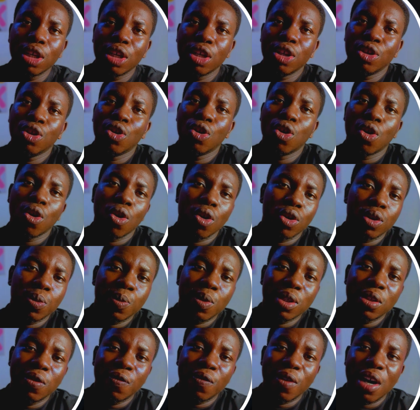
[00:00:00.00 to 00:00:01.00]
your
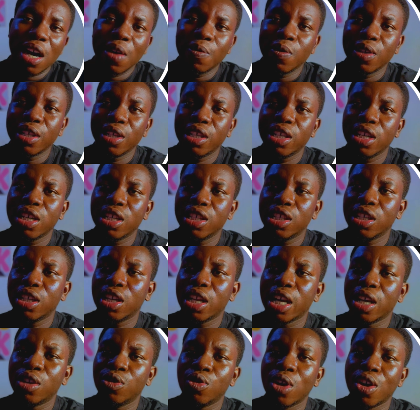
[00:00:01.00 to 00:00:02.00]
Spotify application,
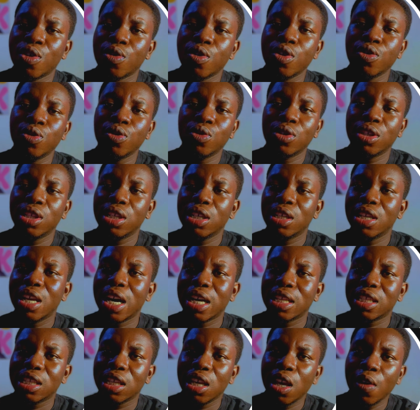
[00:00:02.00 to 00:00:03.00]
and you are going to see
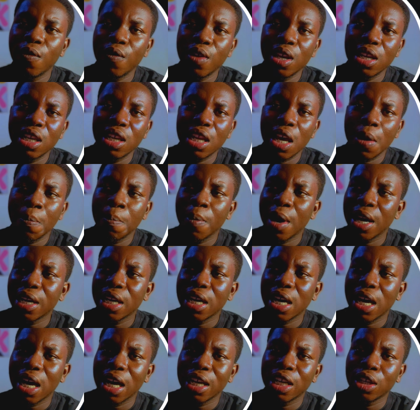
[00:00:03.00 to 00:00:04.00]
that even the
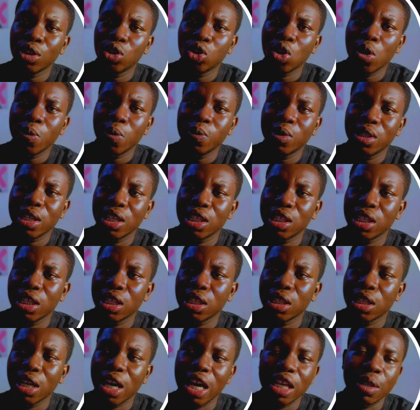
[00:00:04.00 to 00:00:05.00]
banner at the top section
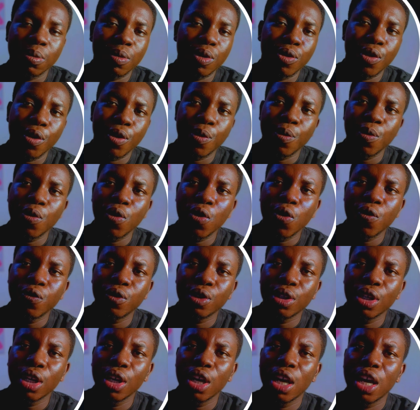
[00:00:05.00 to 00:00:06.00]
has been removed,
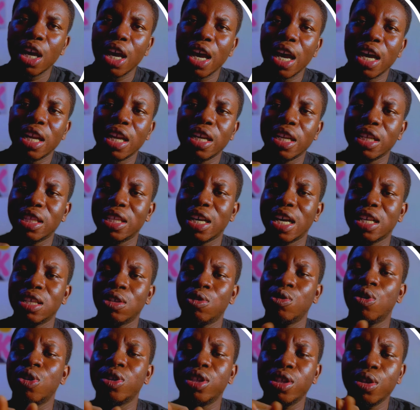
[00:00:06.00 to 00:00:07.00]
and it has
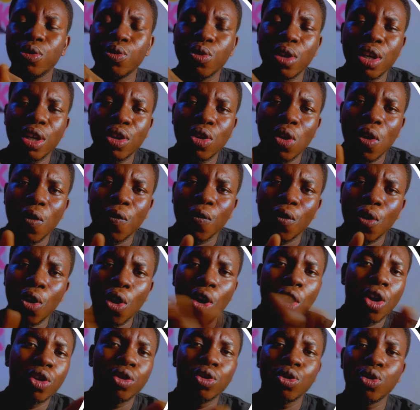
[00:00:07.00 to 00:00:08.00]
gotten rid of
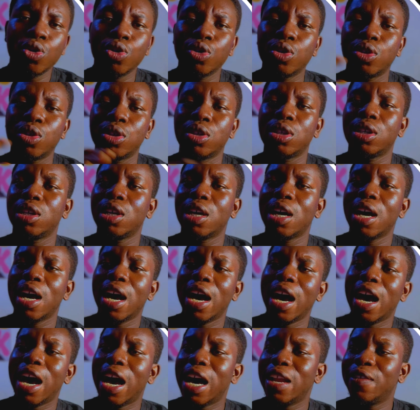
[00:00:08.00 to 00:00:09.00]
all those
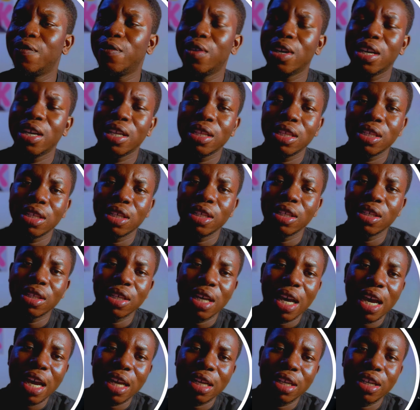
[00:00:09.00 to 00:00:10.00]
adverts
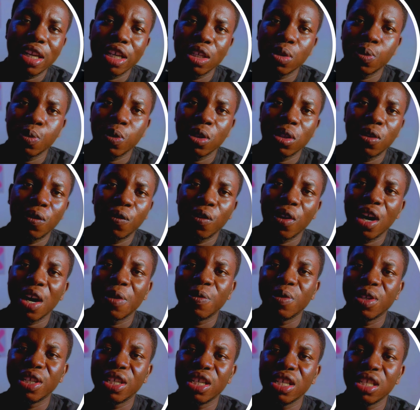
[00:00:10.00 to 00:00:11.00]
inside the Spotify
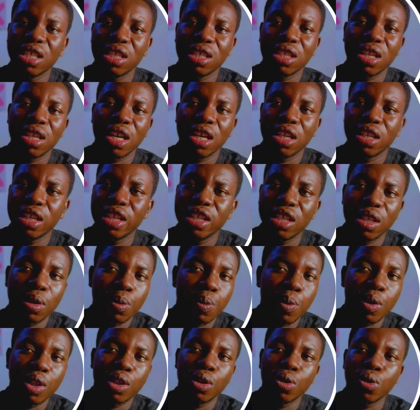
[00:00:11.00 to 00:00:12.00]
application, and this is
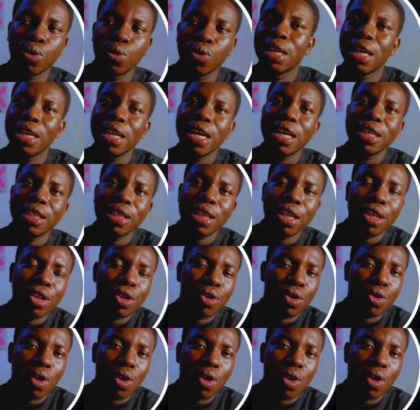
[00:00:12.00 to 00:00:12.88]
pretty cool. The next thing